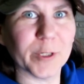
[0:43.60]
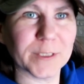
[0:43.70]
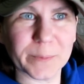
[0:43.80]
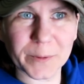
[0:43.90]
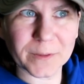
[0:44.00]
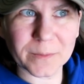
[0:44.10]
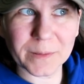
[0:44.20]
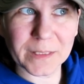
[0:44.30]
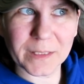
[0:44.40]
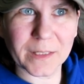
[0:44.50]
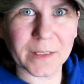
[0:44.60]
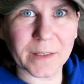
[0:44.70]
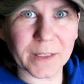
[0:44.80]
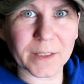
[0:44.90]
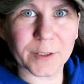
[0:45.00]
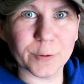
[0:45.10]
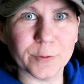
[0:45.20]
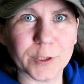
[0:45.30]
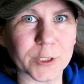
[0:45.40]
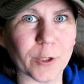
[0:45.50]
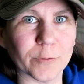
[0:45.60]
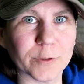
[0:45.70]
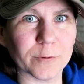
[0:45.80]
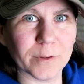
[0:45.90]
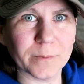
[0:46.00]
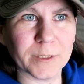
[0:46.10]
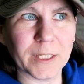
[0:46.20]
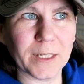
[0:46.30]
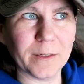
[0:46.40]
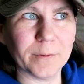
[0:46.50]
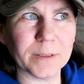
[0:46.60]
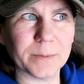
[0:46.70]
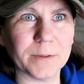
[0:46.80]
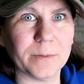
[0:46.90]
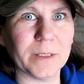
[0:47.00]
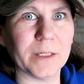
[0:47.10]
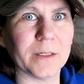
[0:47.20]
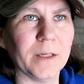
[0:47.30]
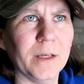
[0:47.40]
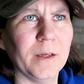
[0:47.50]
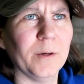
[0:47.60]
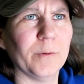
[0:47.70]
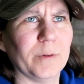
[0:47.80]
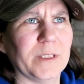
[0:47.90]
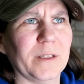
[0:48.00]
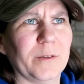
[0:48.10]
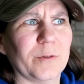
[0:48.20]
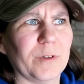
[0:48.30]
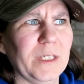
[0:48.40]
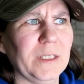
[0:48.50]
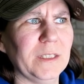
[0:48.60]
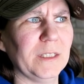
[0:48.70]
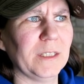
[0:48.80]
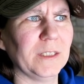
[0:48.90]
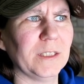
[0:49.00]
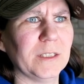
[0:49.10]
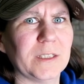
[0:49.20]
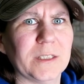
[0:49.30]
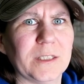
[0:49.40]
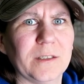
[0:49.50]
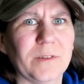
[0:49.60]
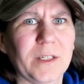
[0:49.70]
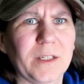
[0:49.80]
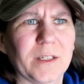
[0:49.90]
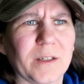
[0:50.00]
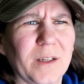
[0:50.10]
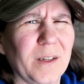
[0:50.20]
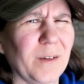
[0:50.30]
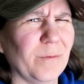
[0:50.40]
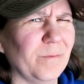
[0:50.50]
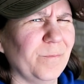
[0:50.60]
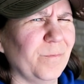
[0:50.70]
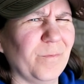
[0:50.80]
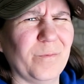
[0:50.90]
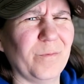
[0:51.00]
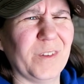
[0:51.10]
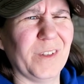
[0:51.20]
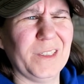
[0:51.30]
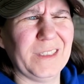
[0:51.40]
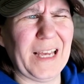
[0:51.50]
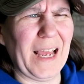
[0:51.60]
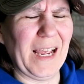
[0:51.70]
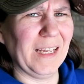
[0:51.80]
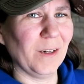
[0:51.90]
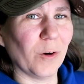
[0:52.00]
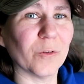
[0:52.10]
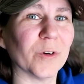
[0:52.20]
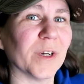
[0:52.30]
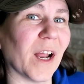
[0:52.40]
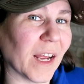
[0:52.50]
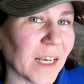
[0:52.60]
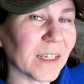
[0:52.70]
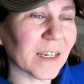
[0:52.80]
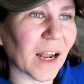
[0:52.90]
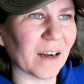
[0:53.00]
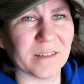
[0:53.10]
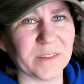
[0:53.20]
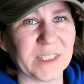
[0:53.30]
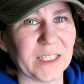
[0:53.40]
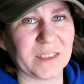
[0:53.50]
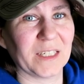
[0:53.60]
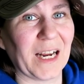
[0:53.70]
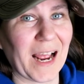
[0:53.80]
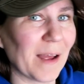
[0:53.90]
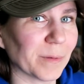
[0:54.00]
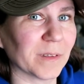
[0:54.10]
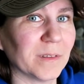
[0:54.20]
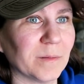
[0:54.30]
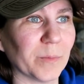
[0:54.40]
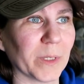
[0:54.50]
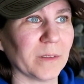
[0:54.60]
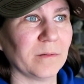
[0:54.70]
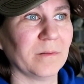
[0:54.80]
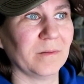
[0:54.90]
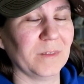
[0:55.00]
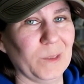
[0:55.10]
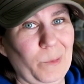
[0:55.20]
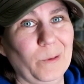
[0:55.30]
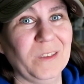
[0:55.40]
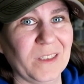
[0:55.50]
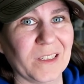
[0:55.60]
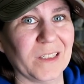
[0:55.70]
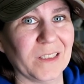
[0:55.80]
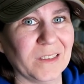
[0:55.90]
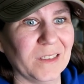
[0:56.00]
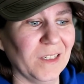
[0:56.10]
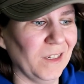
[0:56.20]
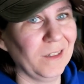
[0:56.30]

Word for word: we're supposed to be getting like a huge snowstorm today. We're supposed to be getting, what was it, three to six inches this evening and six to eight overnight. I don't know if it's actually gonna happen, but supposedly it is